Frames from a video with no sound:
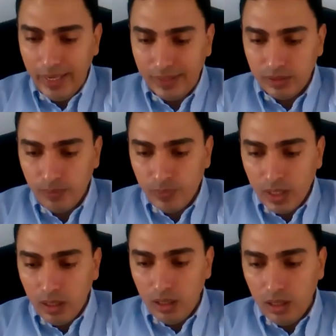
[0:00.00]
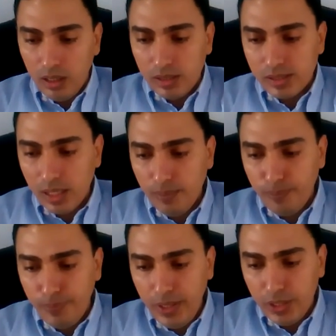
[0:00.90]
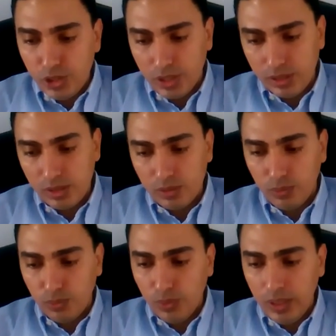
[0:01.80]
that some patients,